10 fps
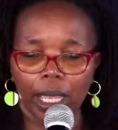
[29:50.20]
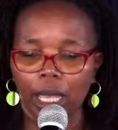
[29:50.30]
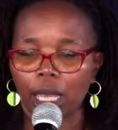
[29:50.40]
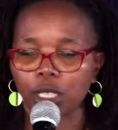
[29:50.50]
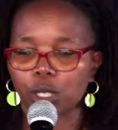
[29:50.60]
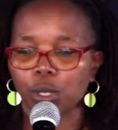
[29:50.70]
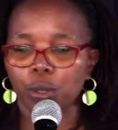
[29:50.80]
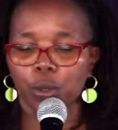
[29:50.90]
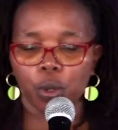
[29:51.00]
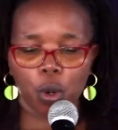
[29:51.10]
And
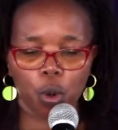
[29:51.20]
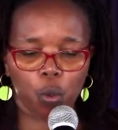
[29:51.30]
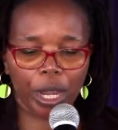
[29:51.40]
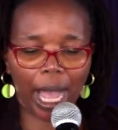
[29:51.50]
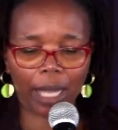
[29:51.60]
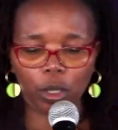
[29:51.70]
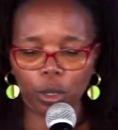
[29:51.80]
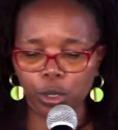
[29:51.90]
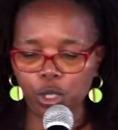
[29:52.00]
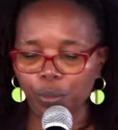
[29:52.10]
so we are
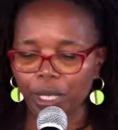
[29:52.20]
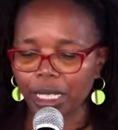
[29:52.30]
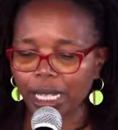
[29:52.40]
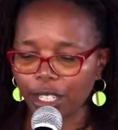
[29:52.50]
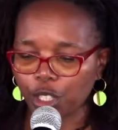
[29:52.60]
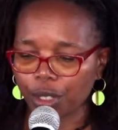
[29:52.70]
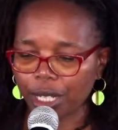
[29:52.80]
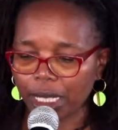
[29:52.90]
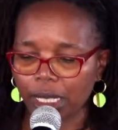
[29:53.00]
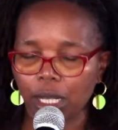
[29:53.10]
called to be
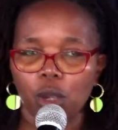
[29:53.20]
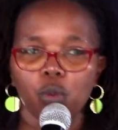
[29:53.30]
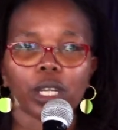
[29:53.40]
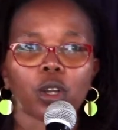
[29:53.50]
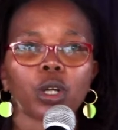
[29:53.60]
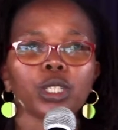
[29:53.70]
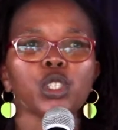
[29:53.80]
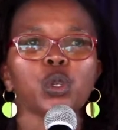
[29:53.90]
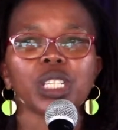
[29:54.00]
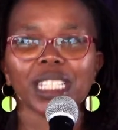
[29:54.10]
nurturers. We are called
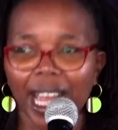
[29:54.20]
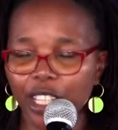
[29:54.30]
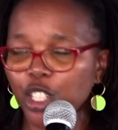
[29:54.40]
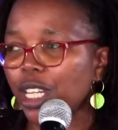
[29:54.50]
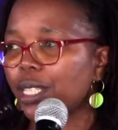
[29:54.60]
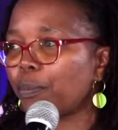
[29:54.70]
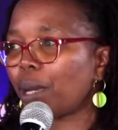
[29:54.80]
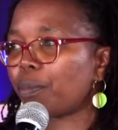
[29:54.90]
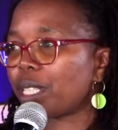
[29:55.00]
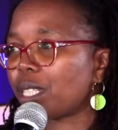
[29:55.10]
to nurture the
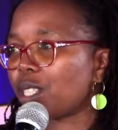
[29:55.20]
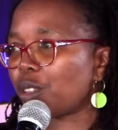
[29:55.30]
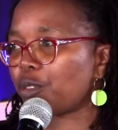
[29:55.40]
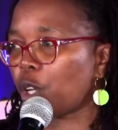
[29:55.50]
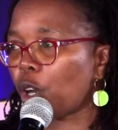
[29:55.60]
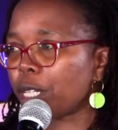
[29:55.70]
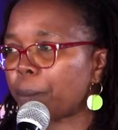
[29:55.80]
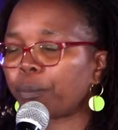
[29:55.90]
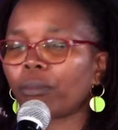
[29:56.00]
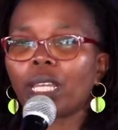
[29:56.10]
purposes of God.
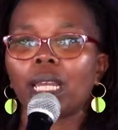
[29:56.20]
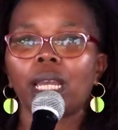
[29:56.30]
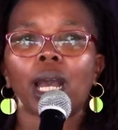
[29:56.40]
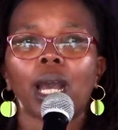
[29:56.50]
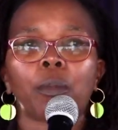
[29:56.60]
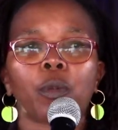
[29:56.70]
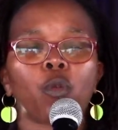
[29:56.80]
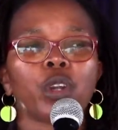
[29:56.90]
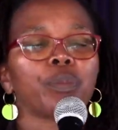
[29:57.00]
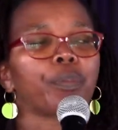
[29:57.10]
Um, when
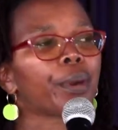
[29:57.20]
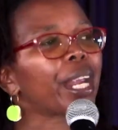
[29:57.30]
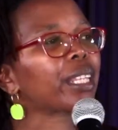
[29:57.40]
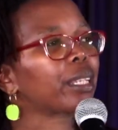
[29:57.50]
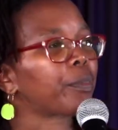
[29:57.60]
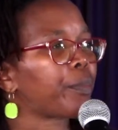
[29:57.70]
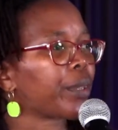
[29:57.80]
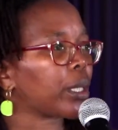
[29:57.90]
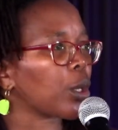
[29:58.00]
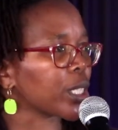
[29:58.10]
we pray the, the
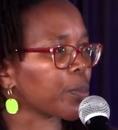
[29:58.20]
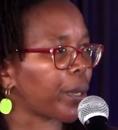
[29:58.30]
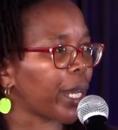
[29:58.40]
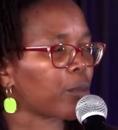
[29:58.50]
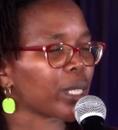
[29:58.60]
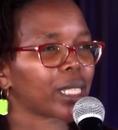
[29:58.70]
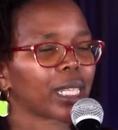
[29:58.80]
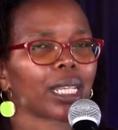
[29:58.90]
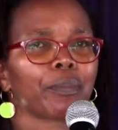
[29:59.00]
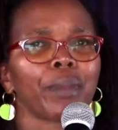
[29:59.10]
Lord's Prayer, we
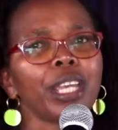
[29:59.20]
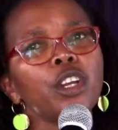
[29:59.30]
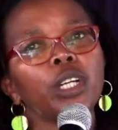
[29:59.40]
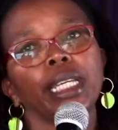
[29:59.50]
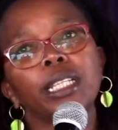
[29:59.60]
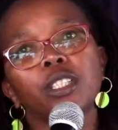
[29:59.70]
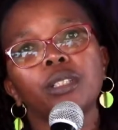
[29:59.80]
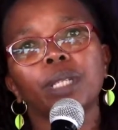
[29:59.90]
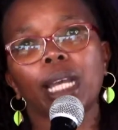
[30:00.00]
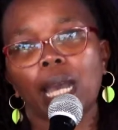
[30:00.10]
say, May your kingdom
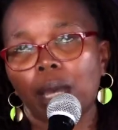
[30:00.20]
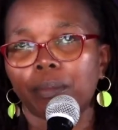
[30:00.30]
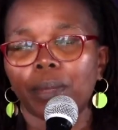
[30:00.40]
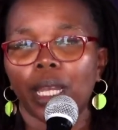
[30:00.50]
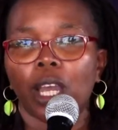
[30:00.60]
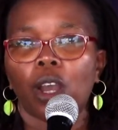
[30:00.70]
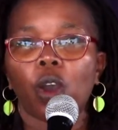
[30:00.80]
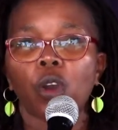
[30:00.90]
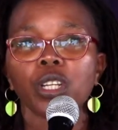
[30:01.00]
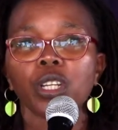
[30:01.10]
come
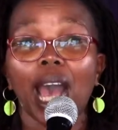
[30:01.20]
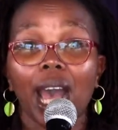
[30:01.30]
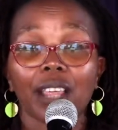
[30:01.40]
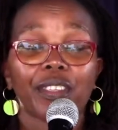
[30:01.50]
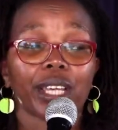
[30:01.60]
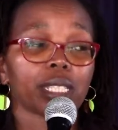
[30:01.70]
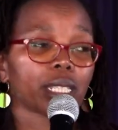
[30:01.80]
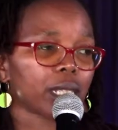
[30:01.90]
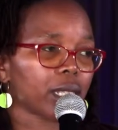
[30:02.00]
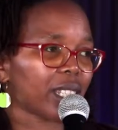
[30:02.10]
on earth as it
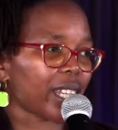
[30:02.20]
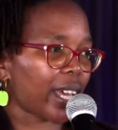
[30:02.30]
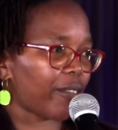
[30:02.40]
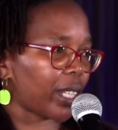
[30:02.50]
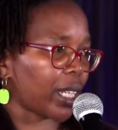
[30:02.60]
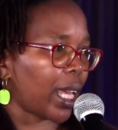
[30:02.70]
is in heaven.